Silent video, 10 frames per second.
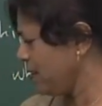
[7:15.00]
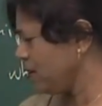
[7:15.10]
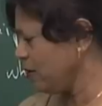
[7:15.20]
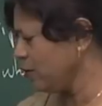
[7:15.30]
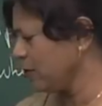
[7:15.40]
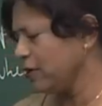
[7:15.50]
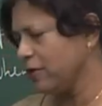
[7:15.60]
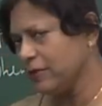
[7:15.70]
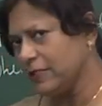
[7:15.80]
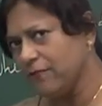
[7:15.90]

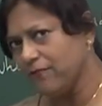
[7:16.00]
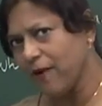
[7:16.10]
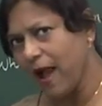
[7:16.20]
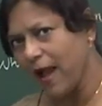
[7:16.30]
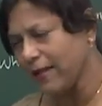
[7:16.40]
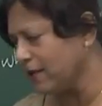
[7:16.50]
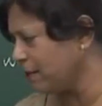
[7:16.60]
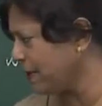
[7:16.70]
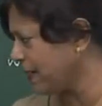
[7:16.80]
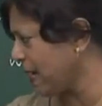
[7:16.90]
you divide, you
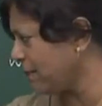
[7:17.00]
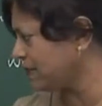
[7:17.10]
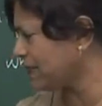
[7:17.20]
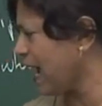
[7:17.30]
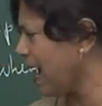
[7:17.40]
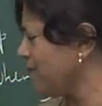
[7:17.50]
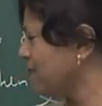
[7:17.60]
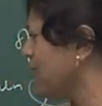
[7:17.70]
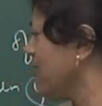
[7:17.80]
bring it up times.